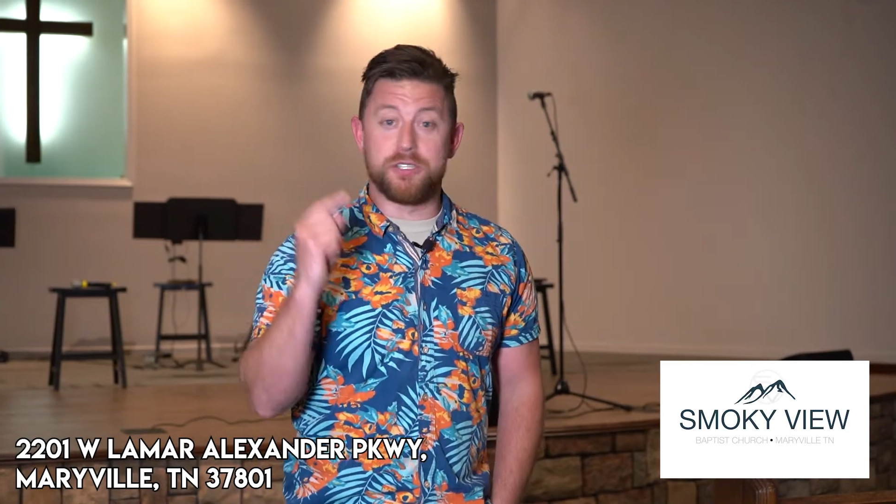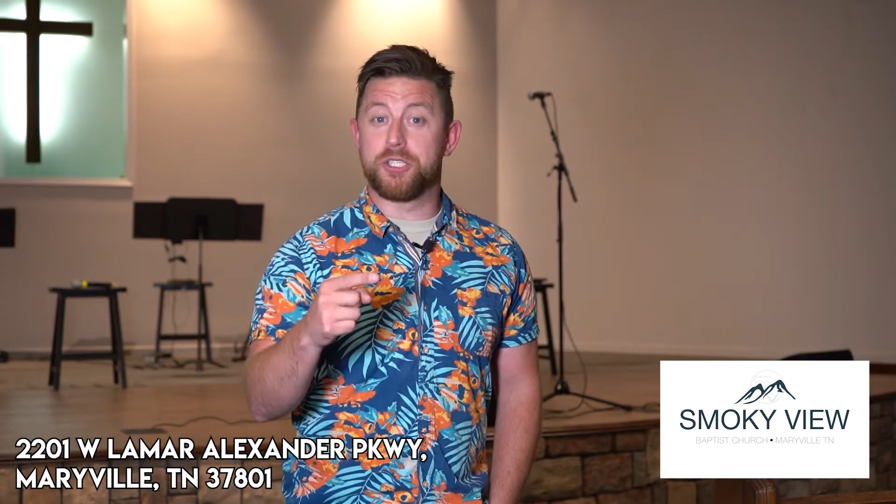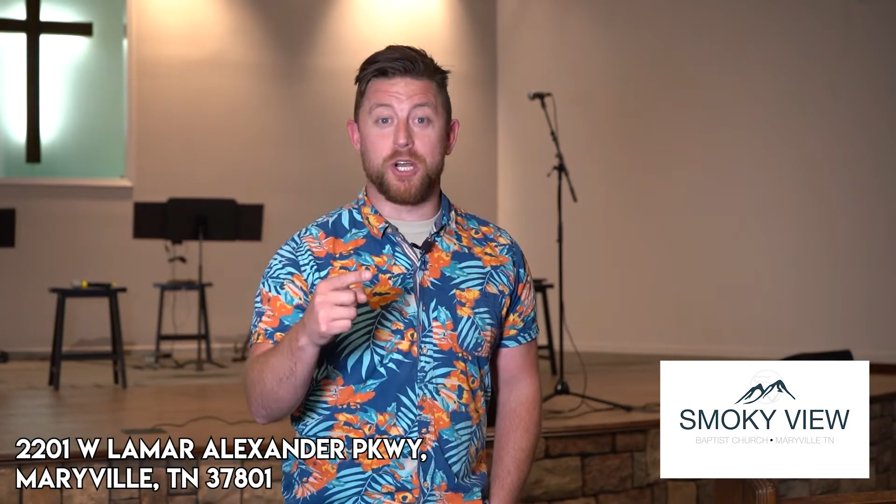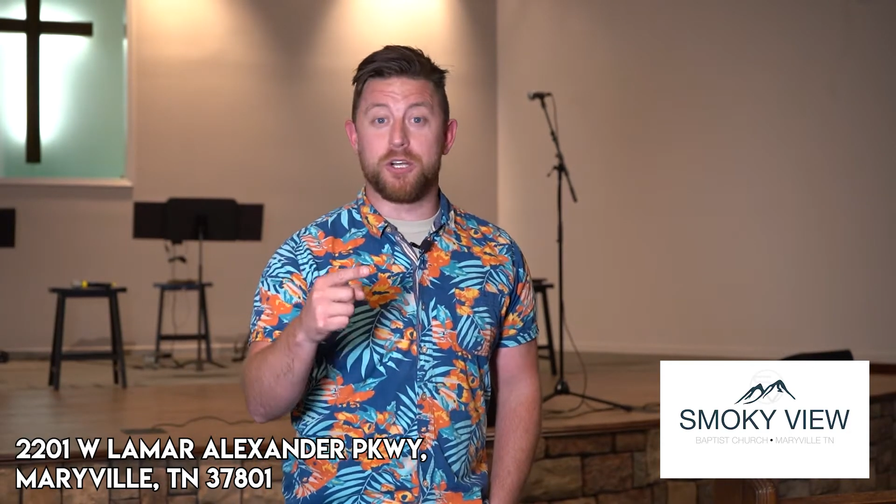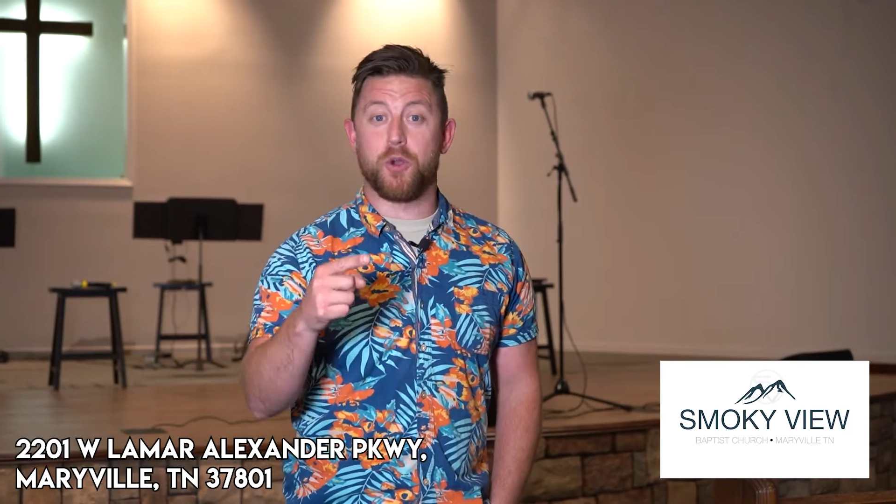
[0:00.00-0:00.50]
the
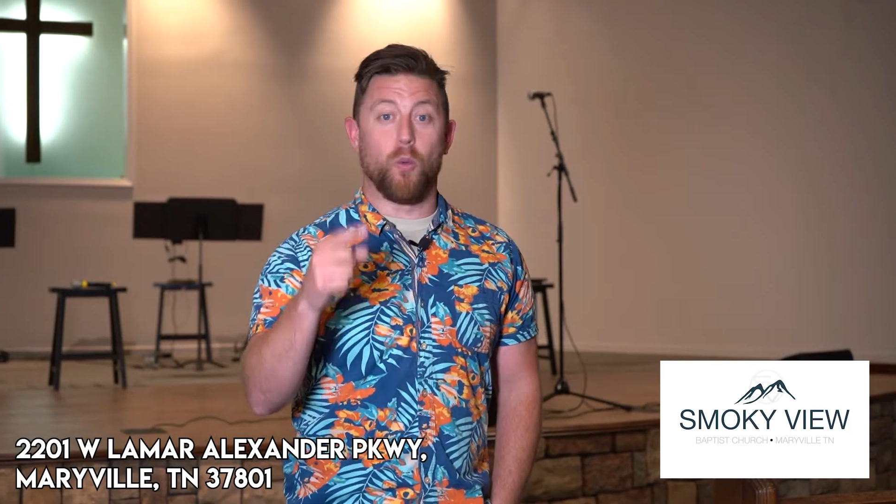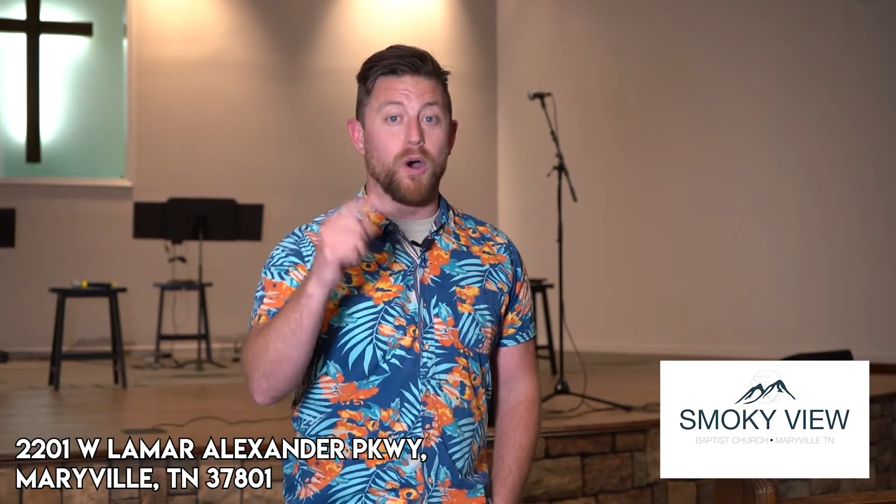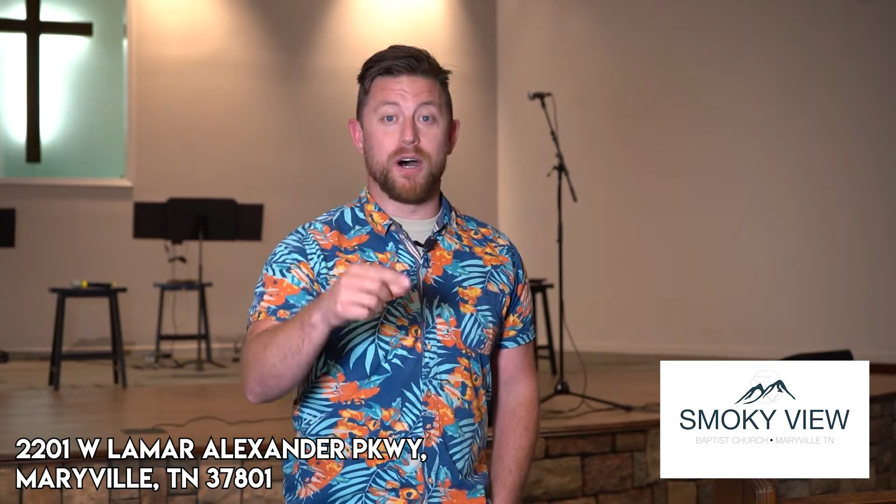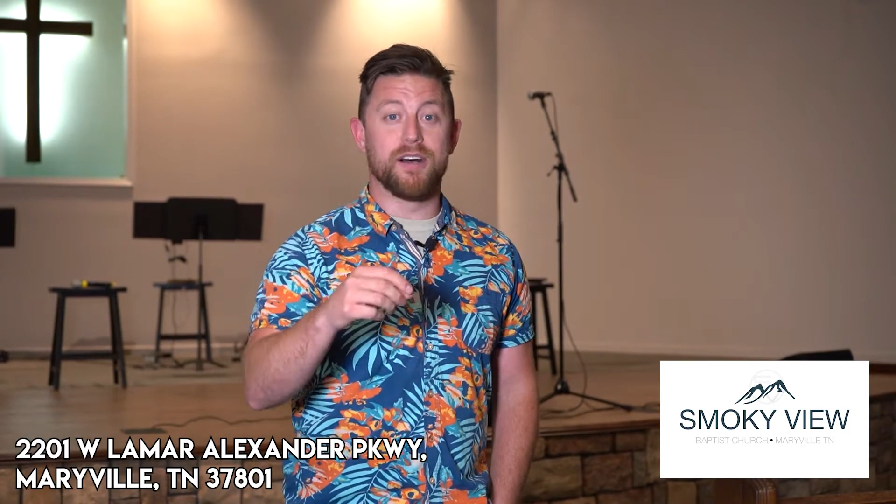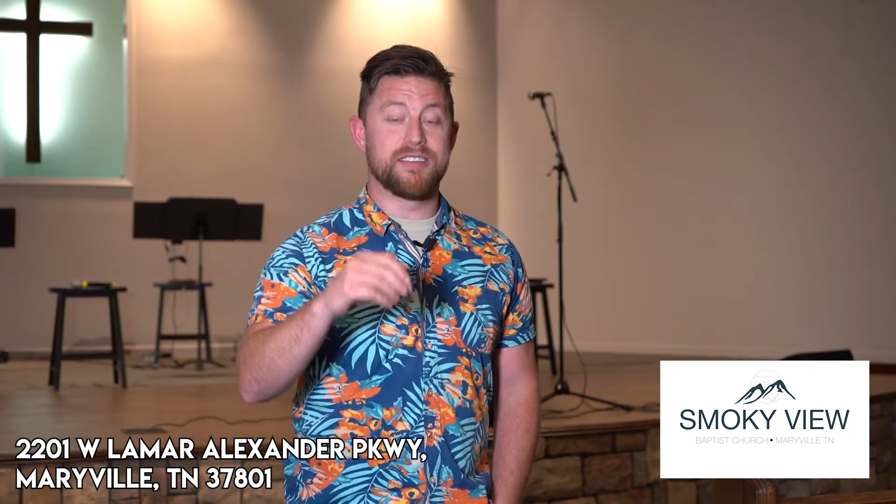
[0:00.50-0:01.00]
church
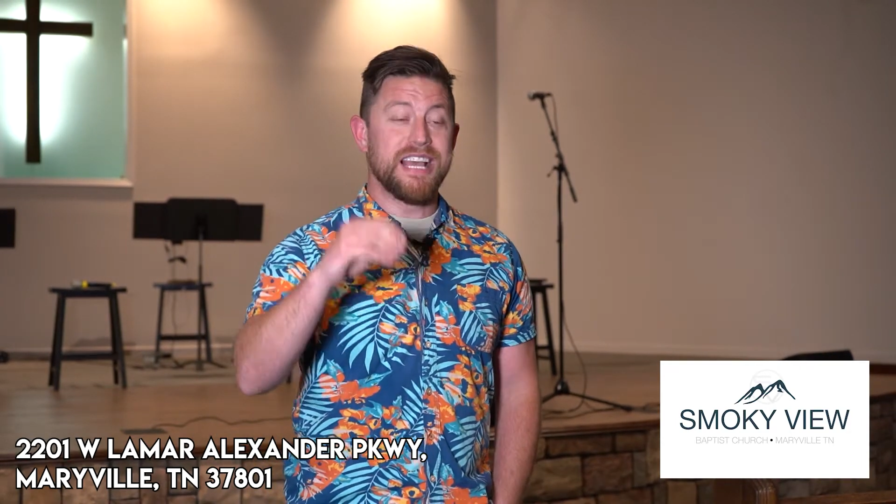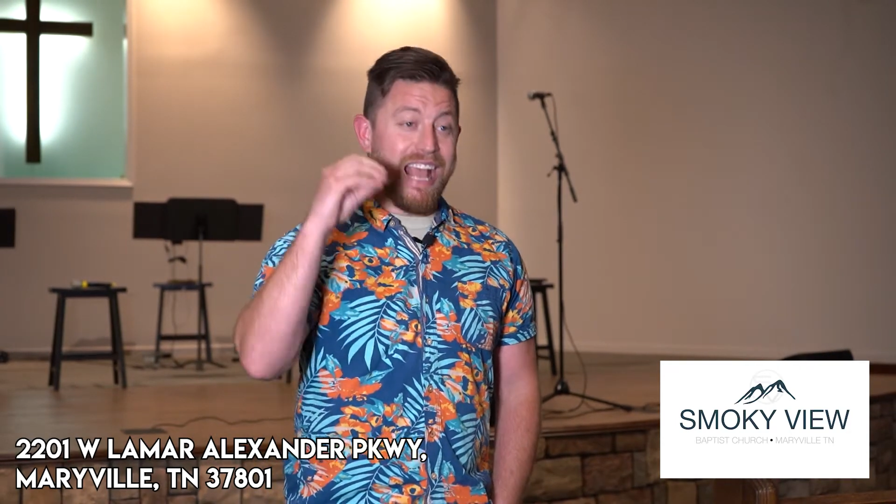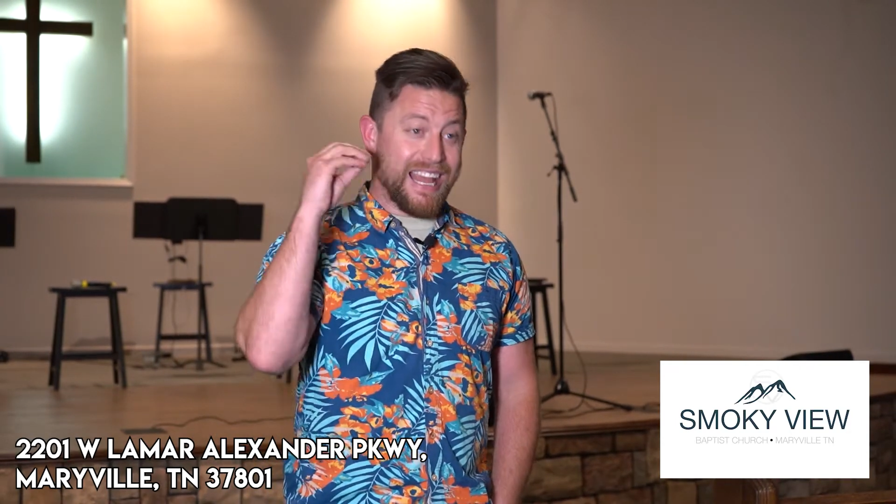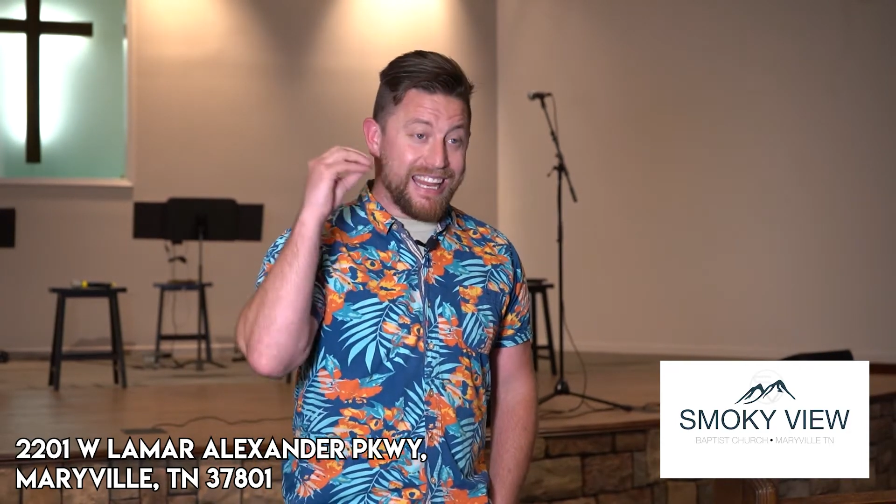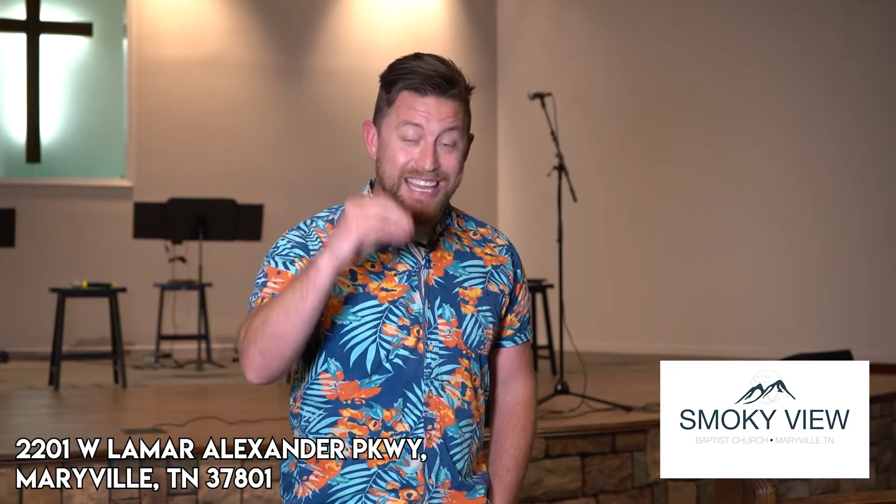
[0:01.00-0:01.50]
was
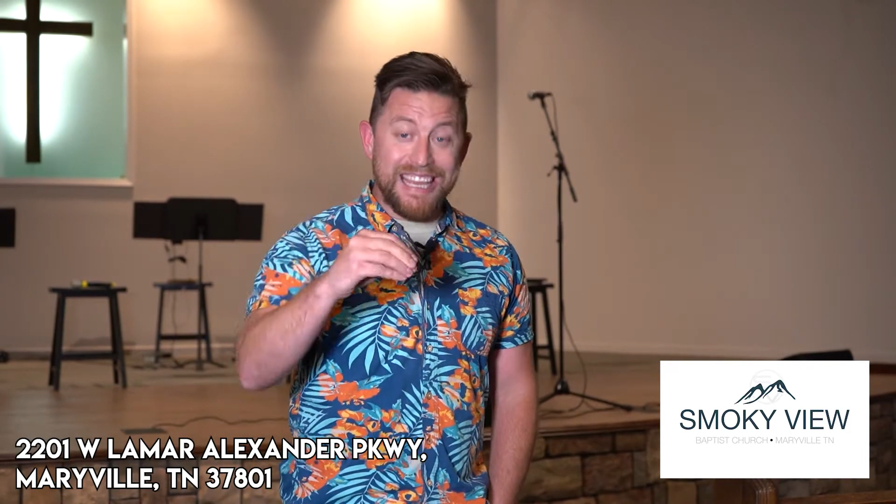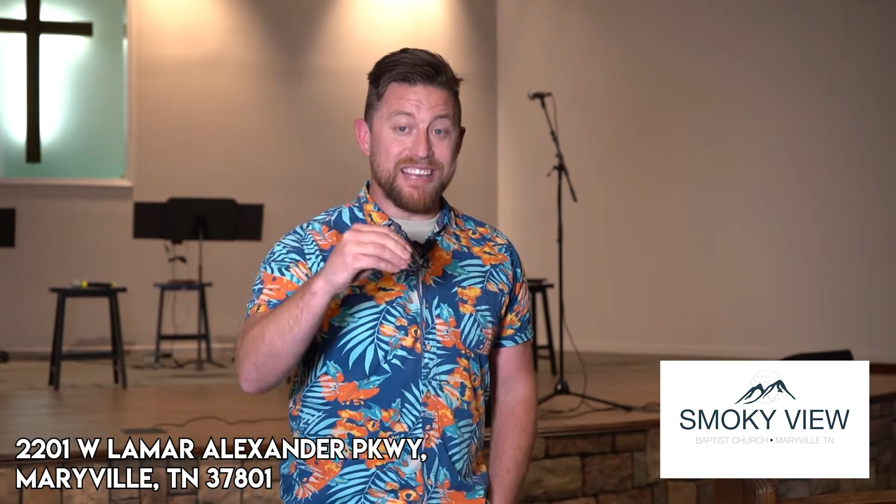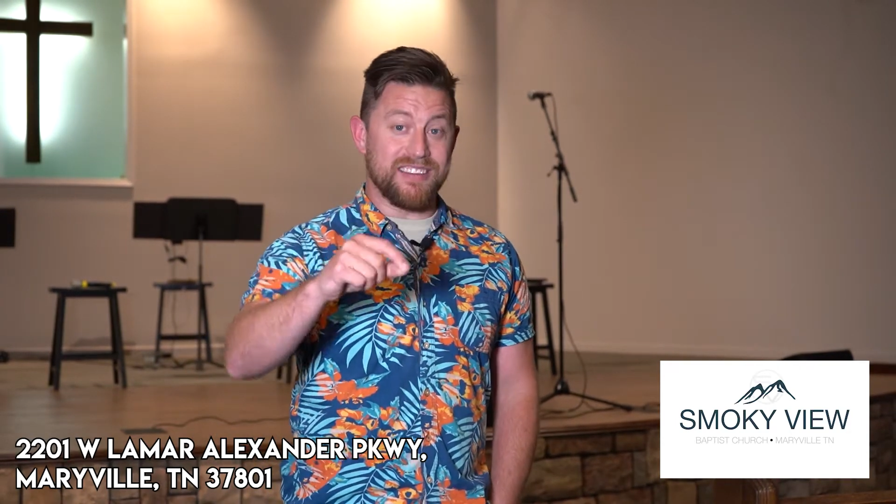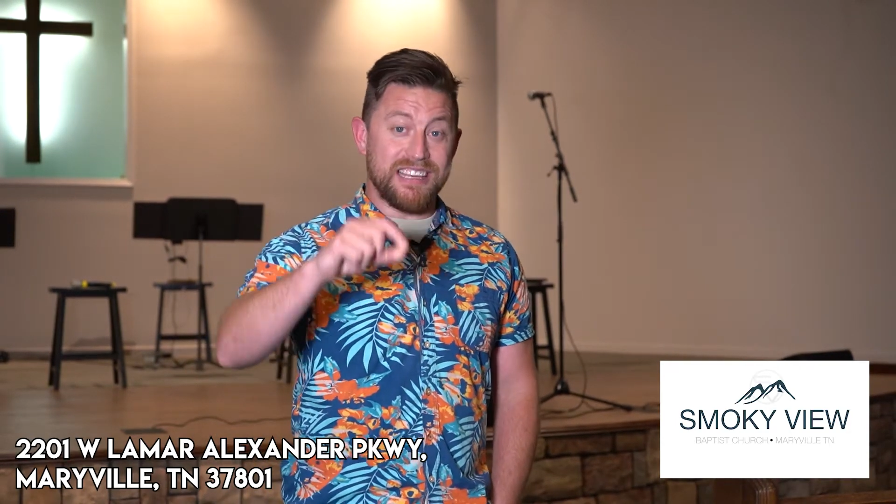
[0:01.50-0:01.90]
and is.